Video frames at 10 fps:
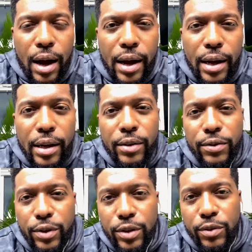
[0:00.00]

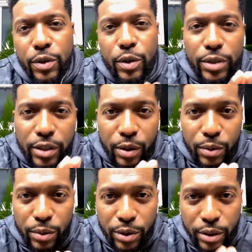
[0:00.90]
I, first of all, will
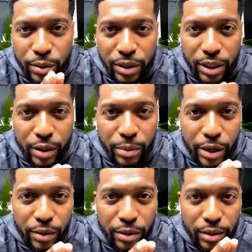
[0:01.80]
start with what you said
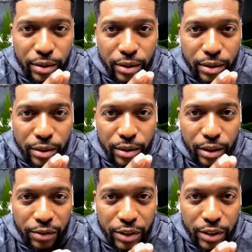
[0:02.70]
about
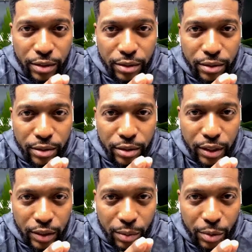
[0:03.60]
lifting,
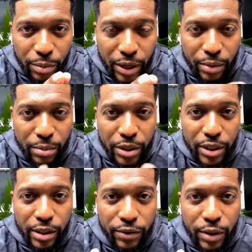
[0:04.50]
said something about
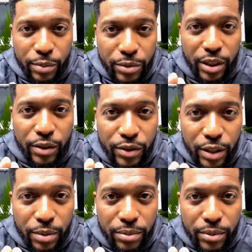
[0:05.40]
men lifting
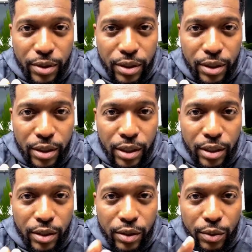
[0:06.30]
themselves up
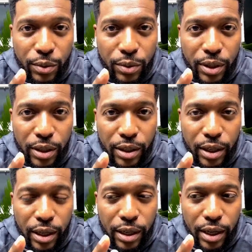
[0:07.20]
to,
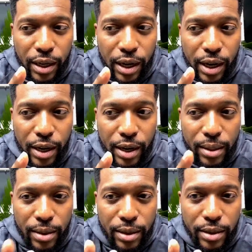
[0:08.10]
uh, and, and, and
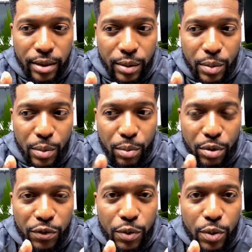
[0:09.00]
I think
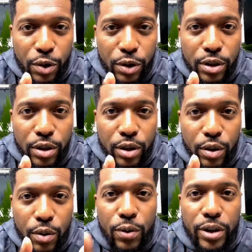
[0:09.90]
before
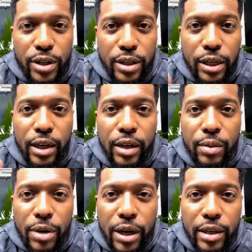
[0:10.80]
courting
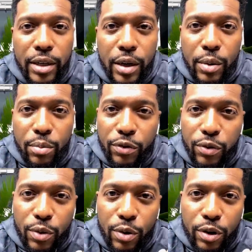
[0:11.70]
anybody,
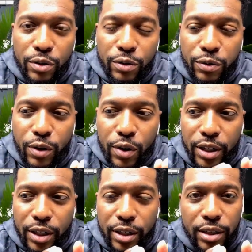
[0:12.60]
before
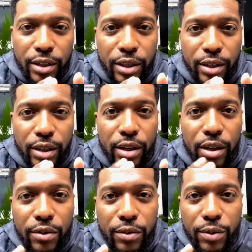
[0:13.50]
falling in, in
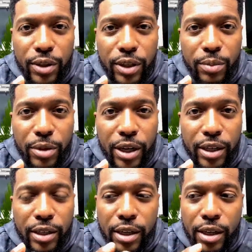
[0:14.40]
love with
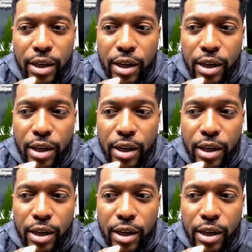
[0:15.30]
anybody.